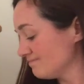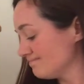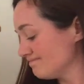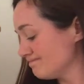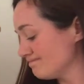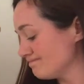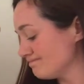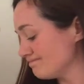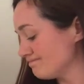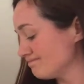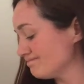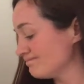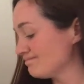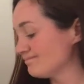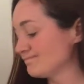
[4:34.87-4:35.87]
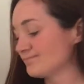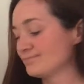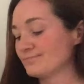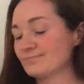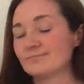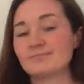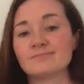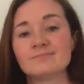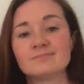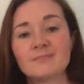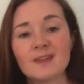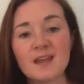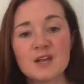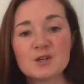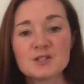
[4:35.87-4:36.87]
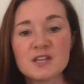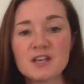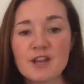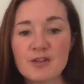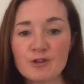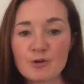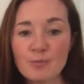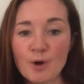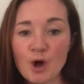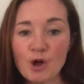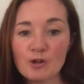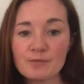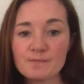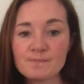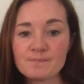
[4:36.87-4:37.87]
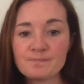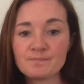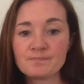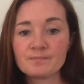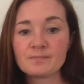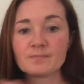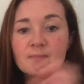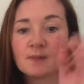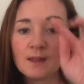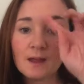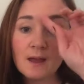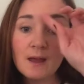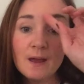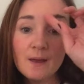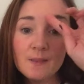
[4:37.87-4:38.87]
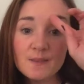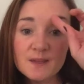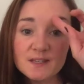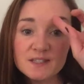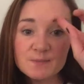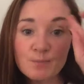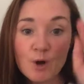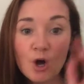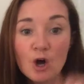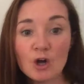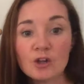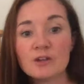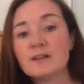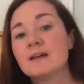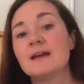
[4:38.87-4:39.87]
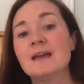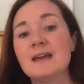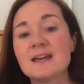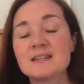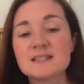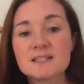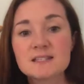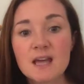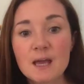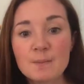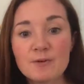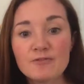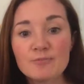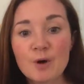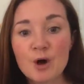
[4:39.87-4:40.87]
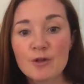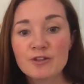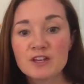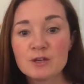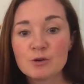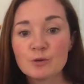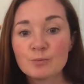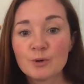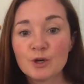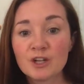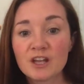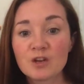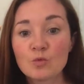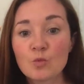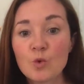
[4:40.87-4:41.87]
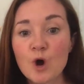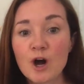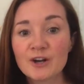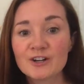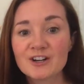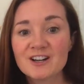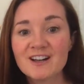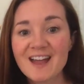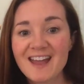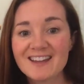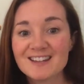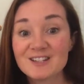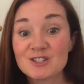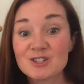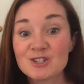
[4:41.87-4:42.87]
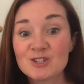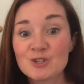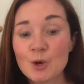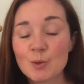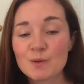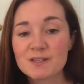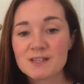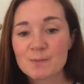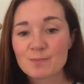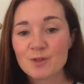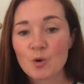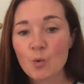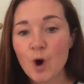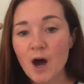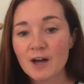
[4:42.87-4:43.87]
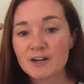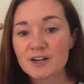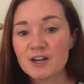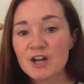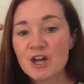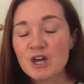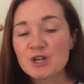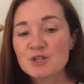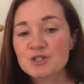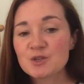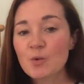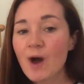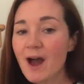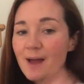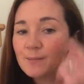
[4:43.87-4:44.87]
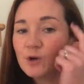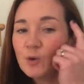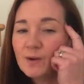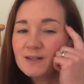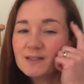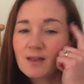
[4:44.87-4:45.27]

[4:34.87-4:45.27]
Here's another ball. This ball is the type of ball that you can put in water and it soaks up the water. So I'm going to